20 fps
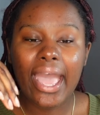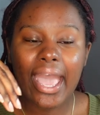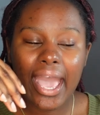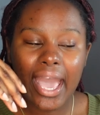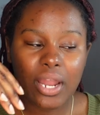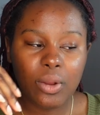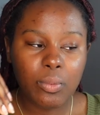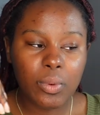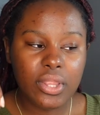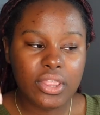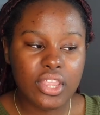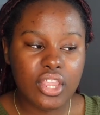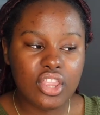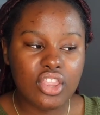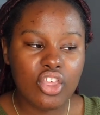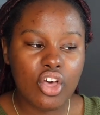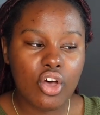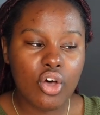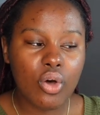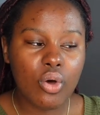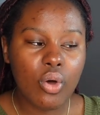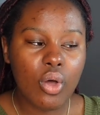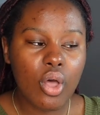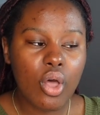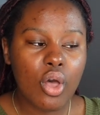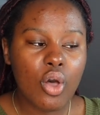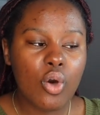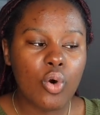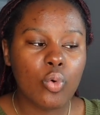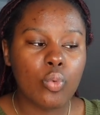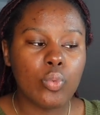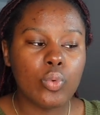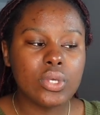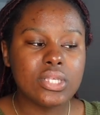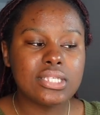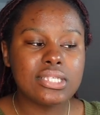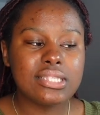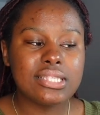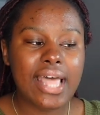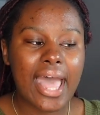had with it though
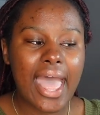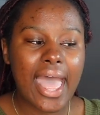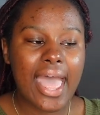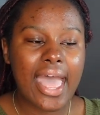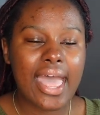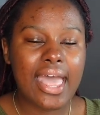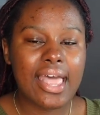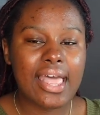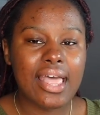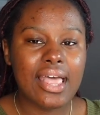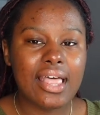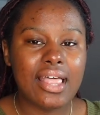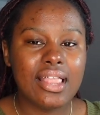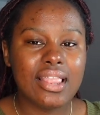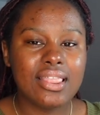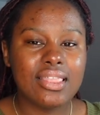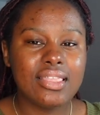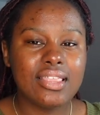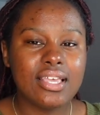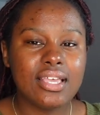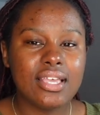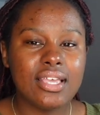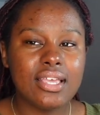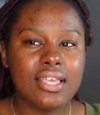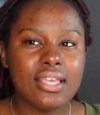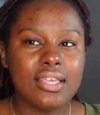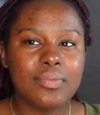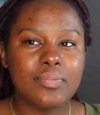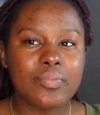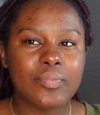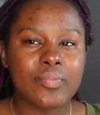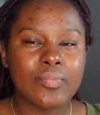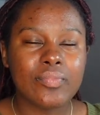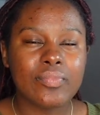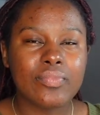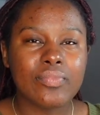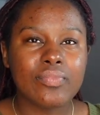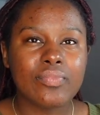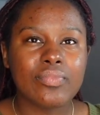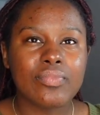was that the
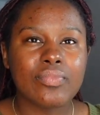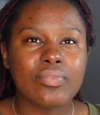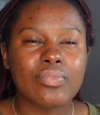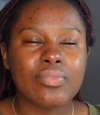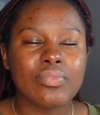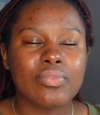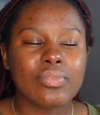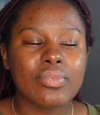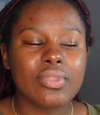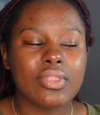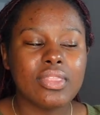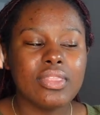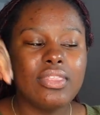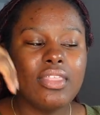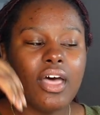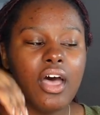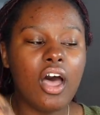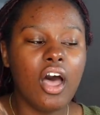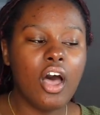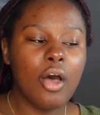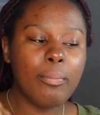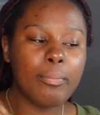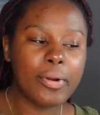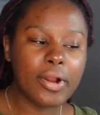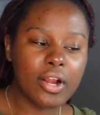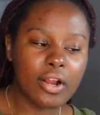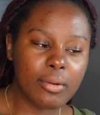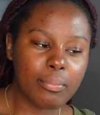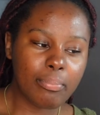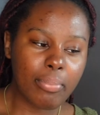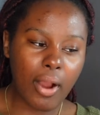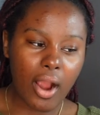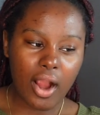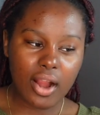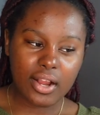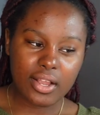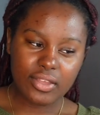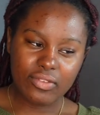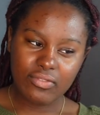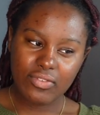upper
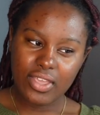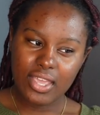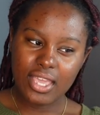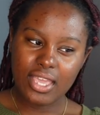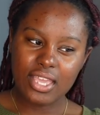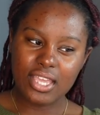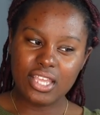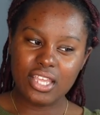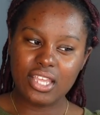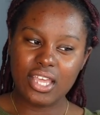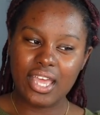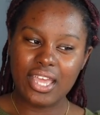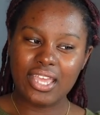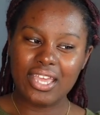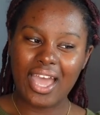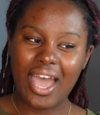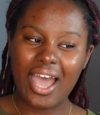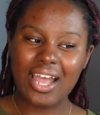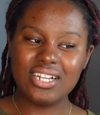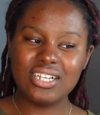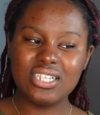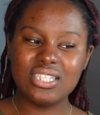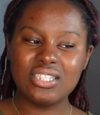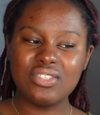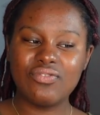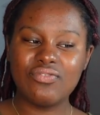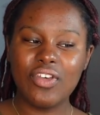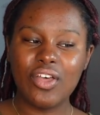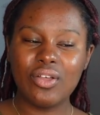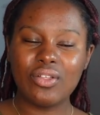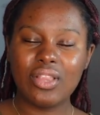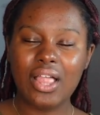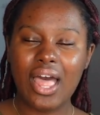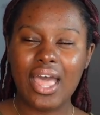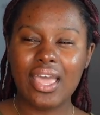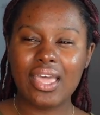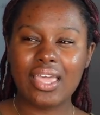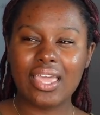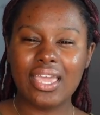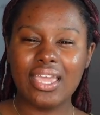part of it, I just felt
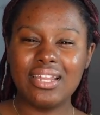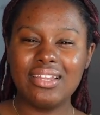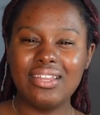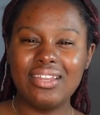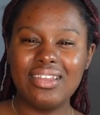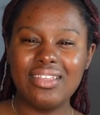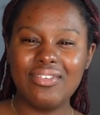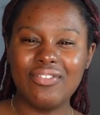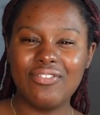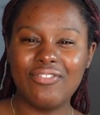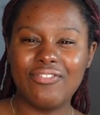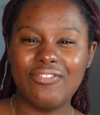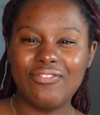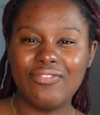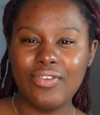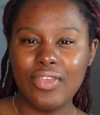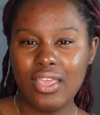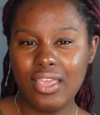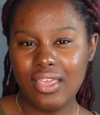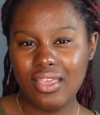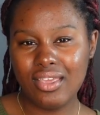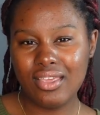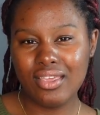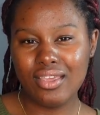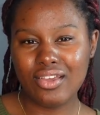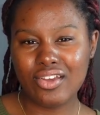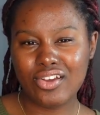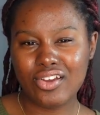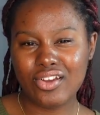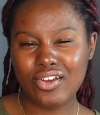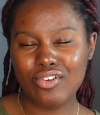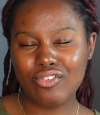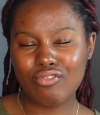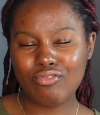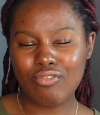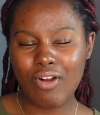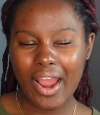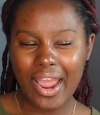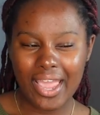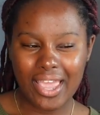like it didn't fit
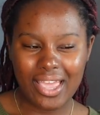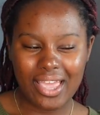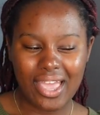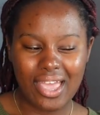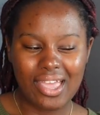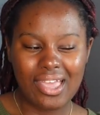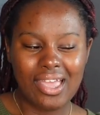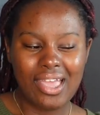right.